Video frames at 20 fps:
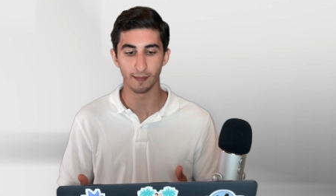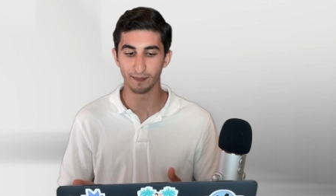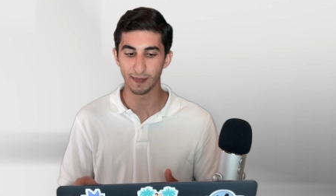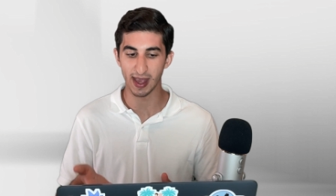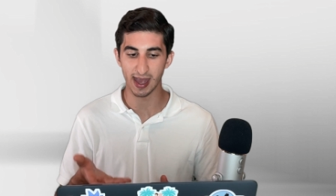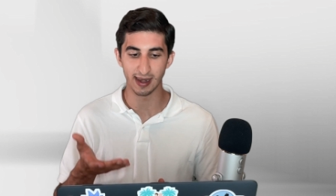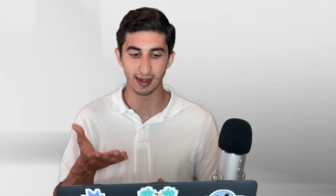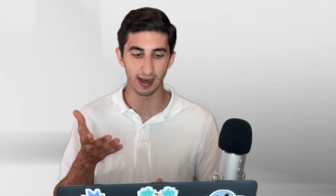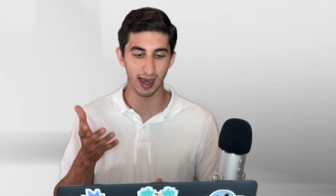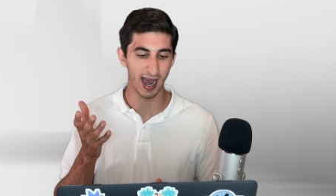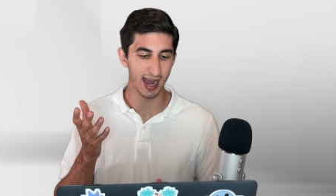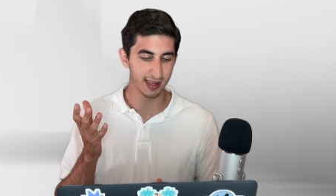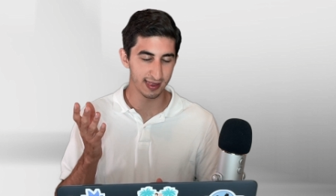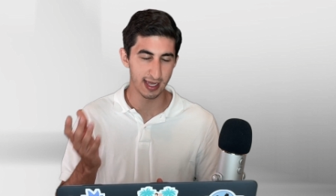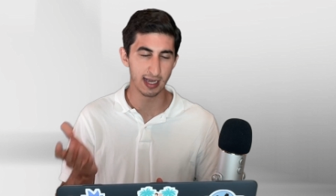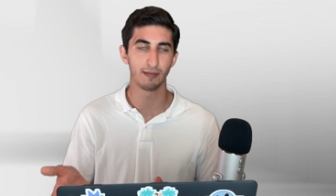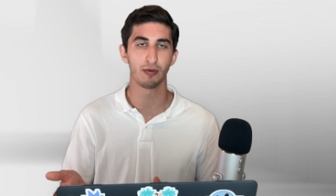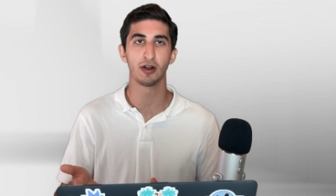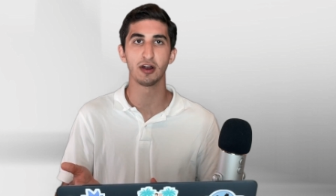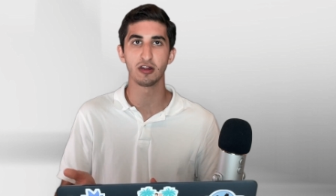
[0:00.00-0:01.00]
And I
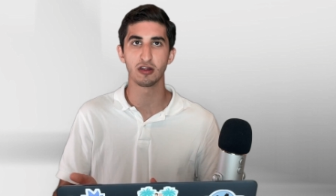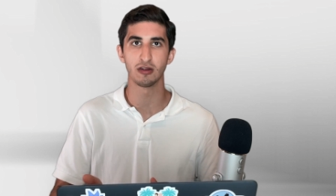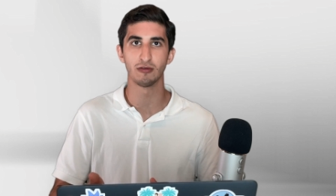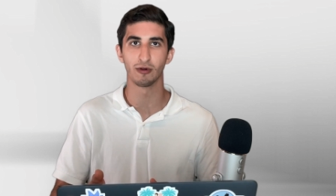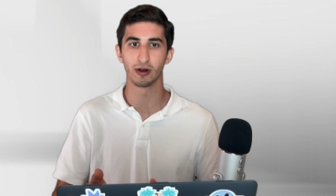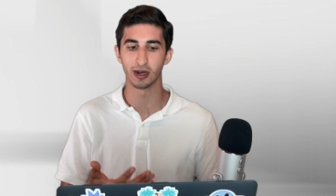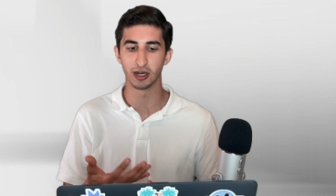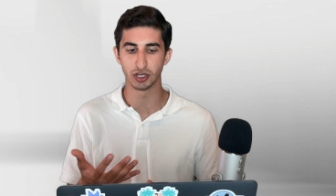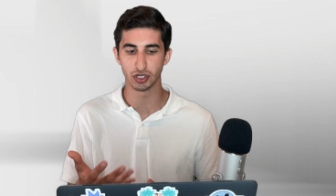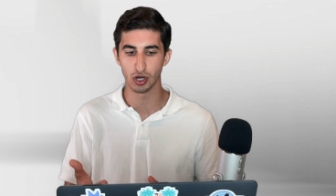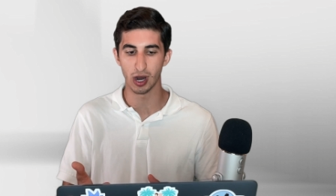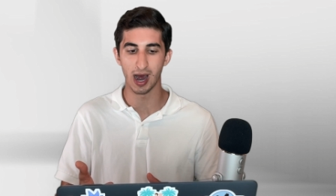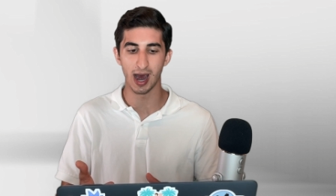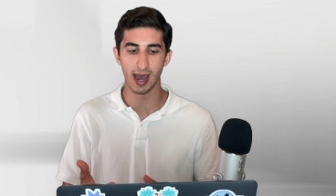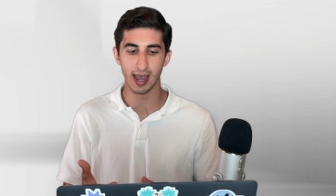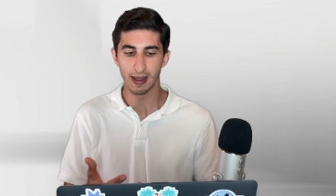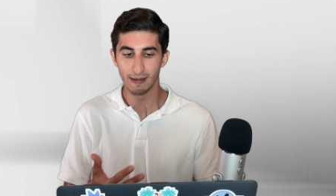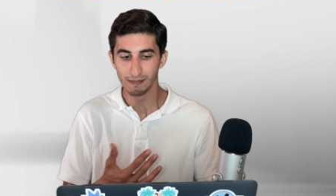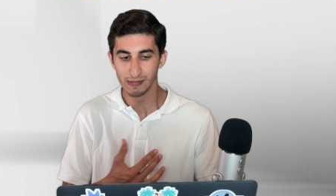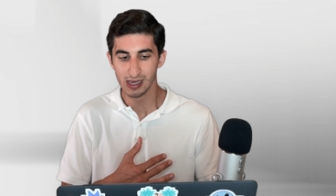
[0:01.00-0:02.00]
think pretty soon we're going to
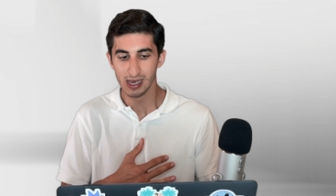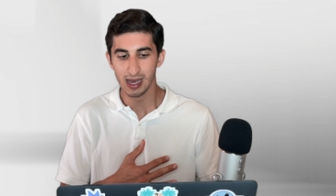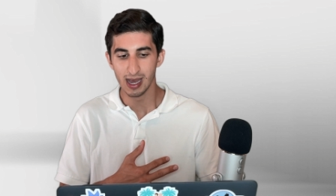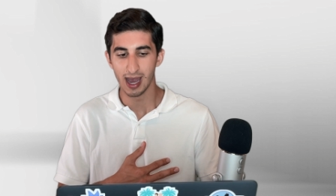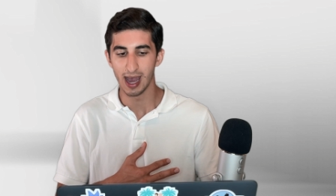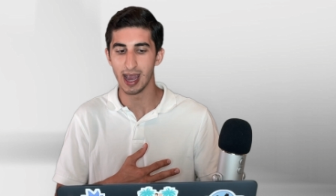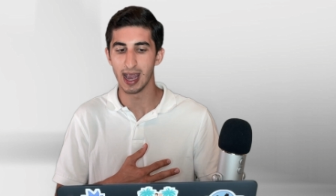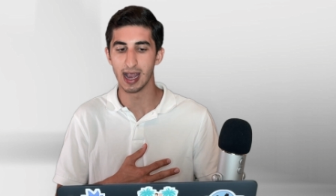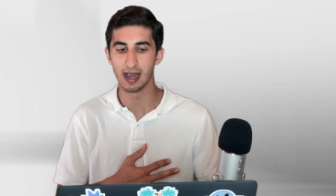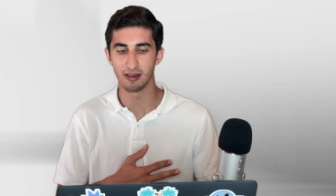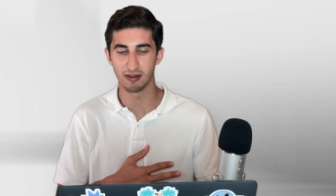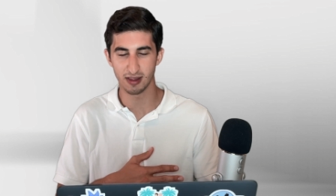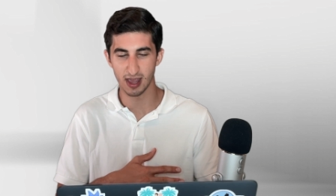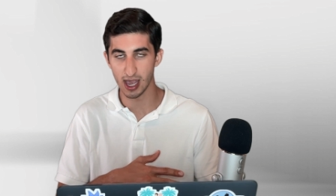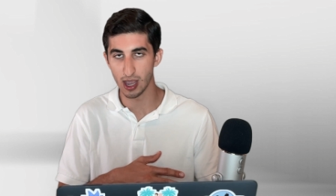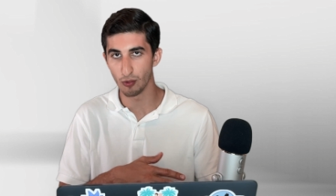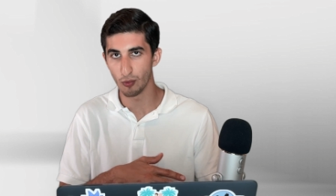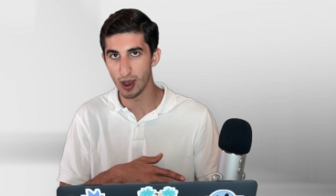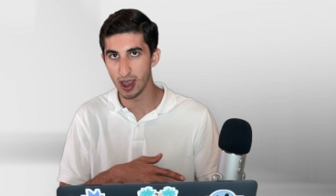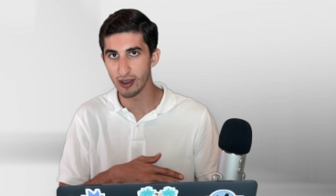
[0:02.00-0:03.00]
try and stay
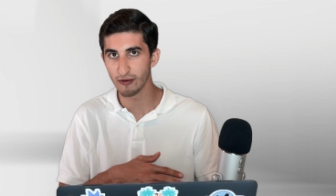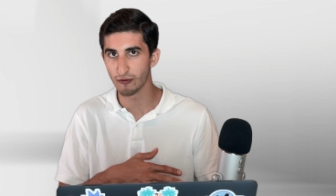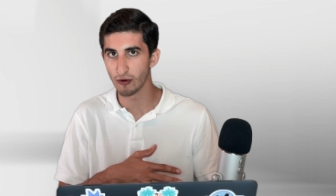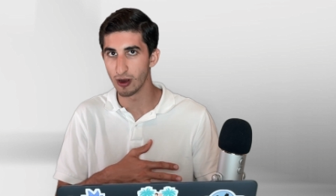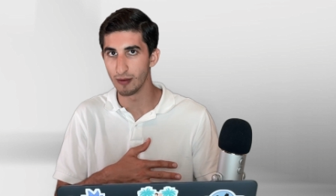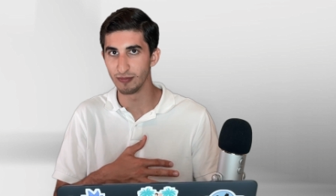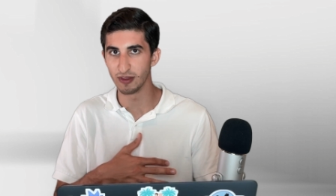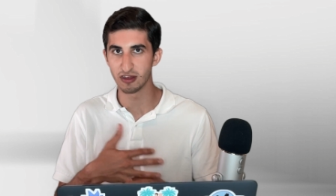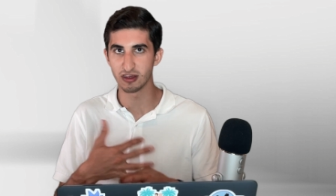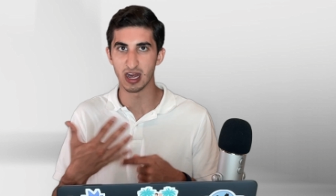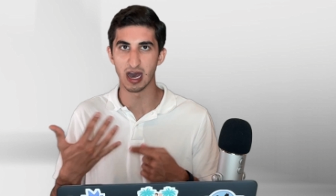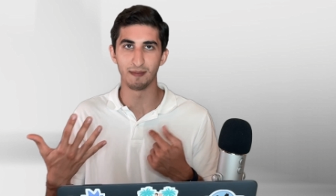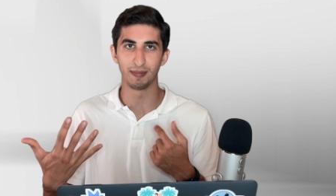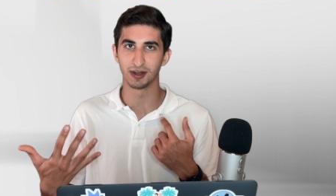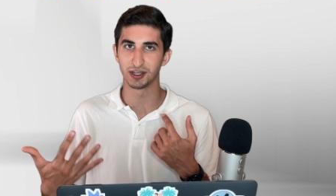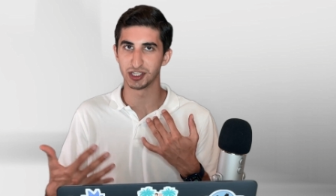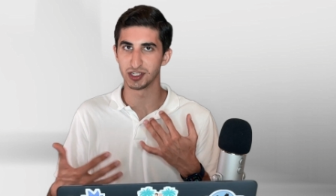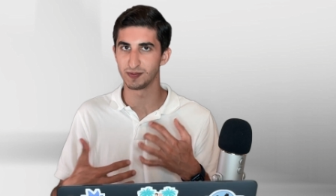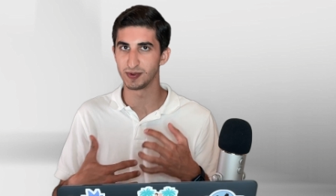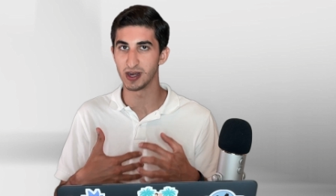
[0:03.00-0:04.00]
away from this topic
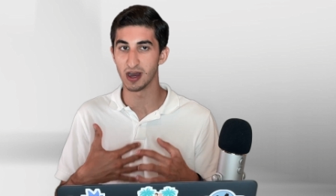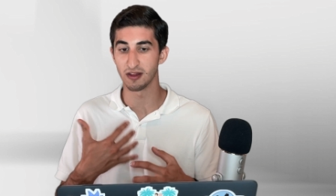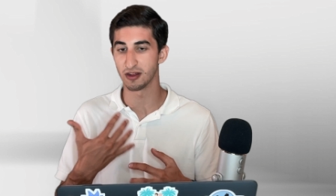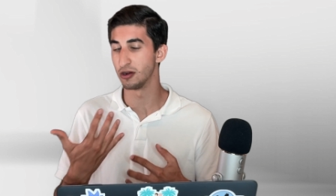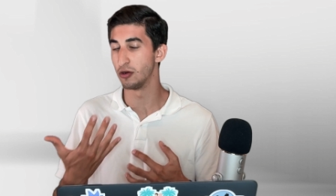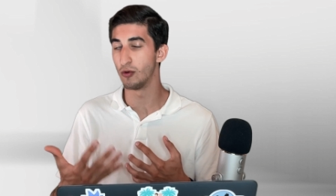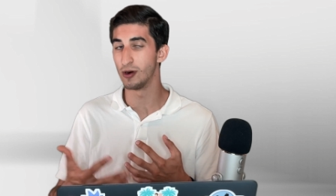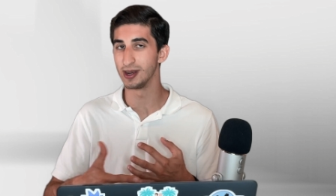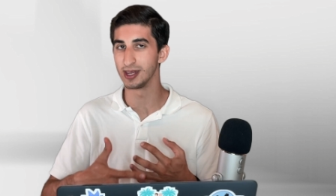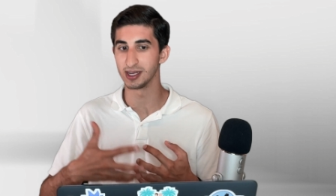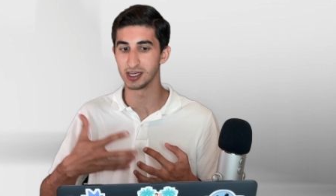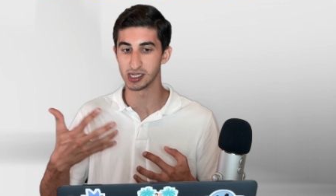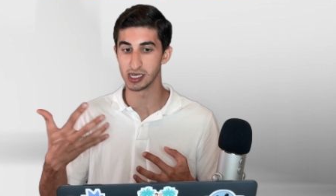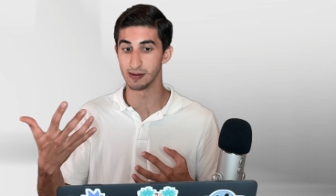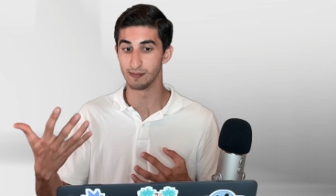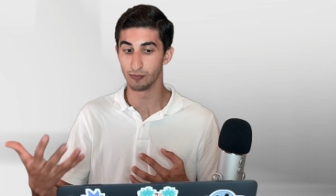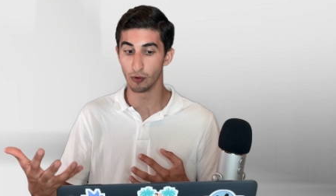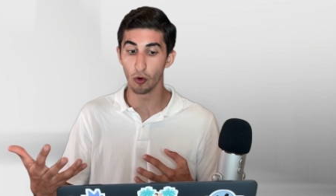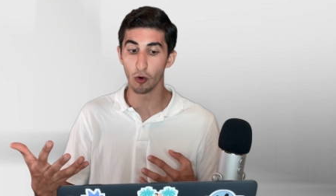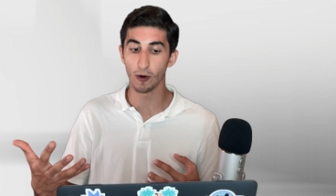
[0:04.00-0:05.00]
just because I don't want it to get
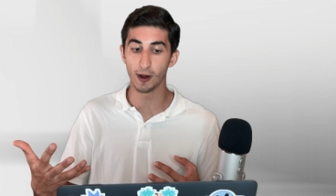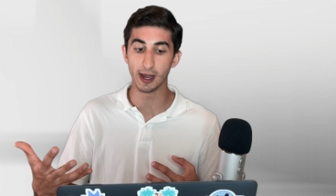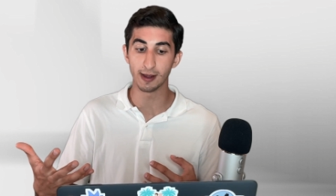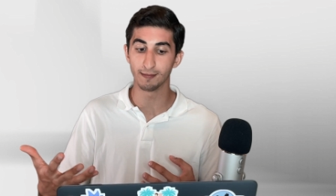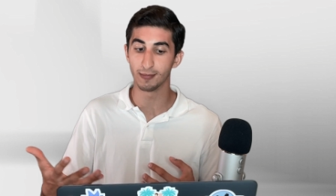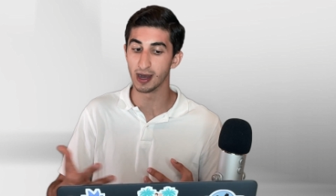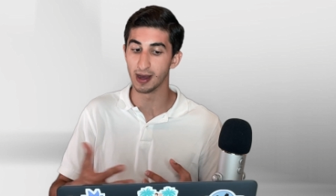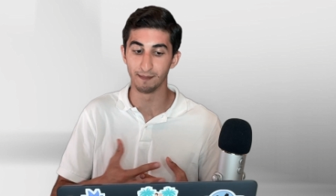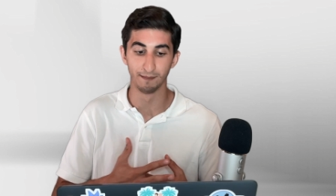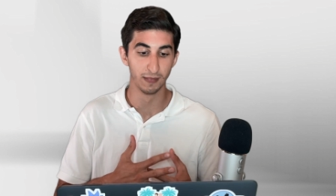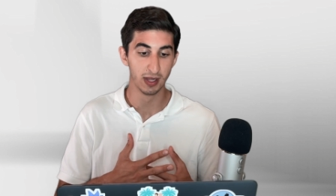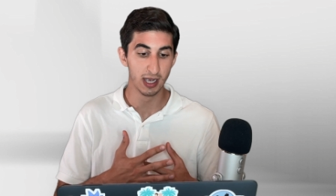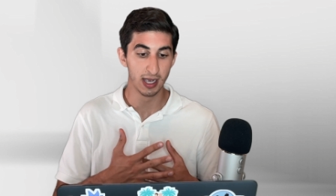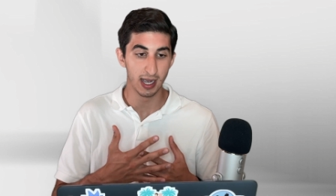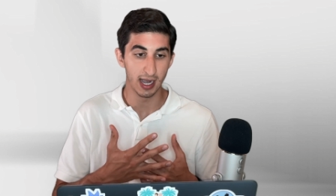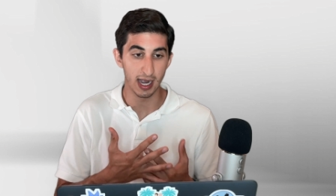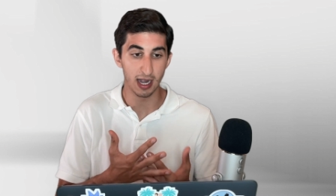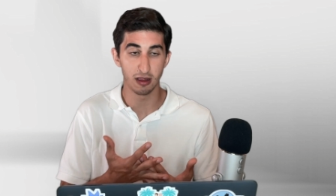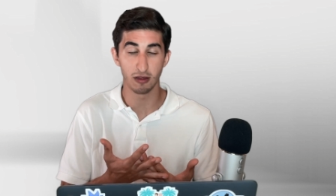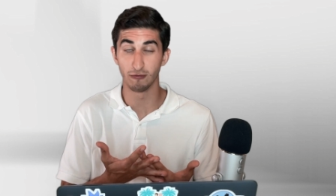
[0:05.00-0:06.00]
boring, but
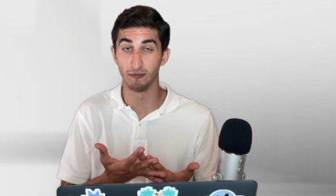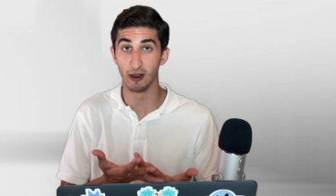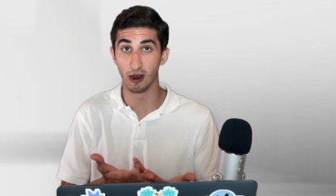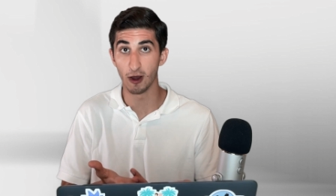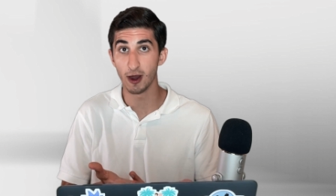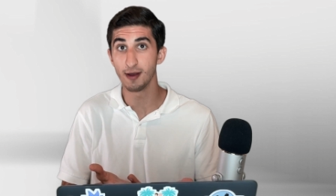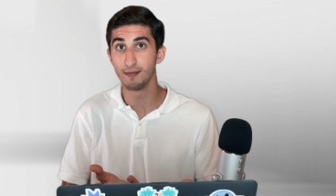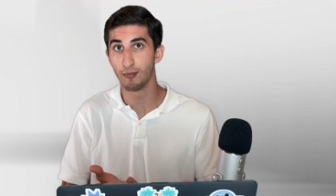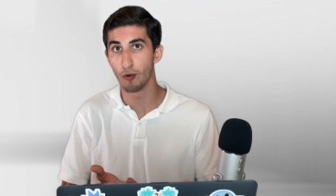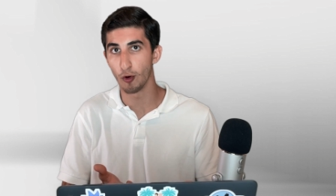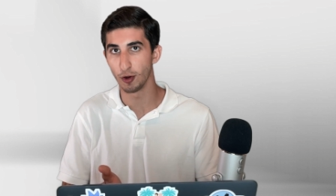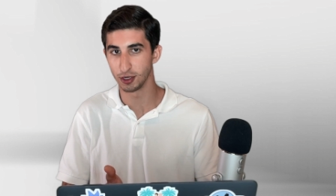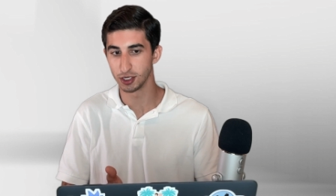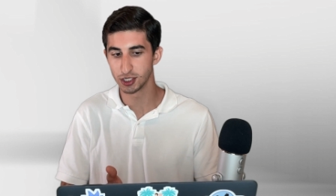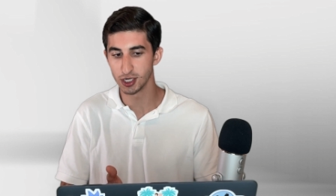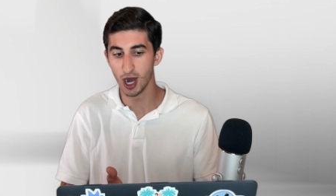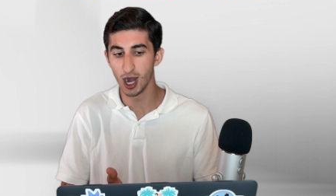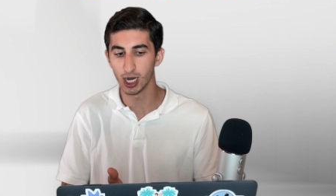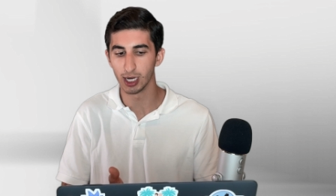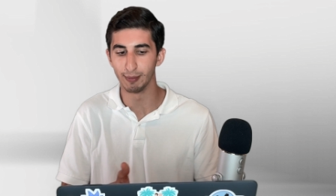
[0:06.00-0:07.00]
it's very important to
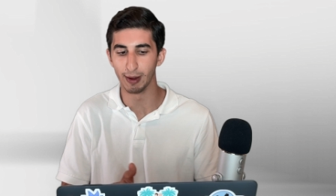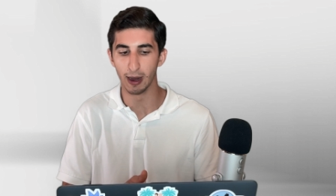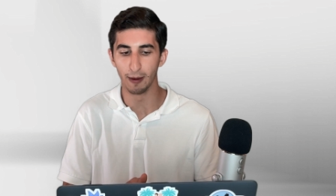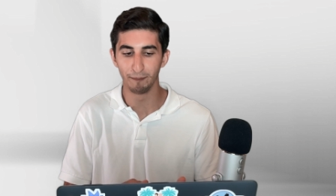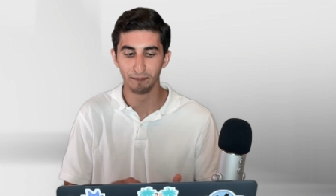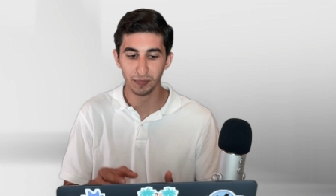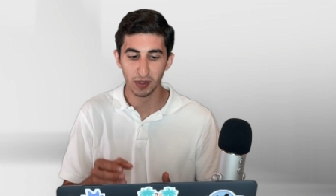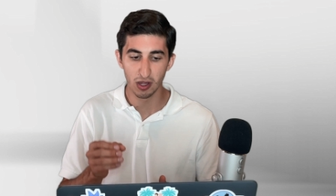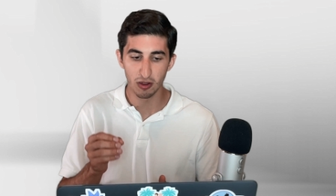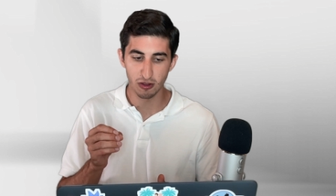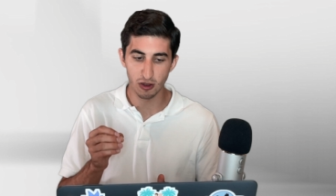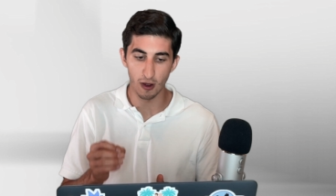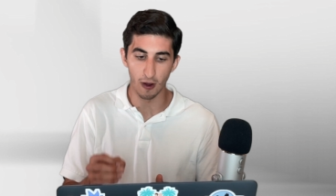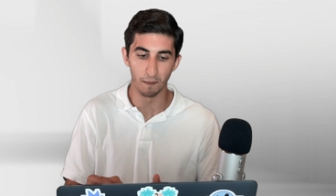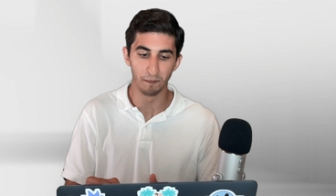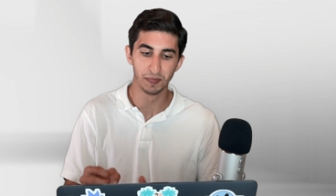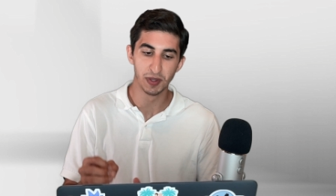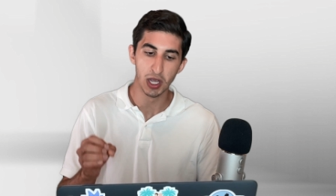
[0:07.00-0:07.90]
talk about. So,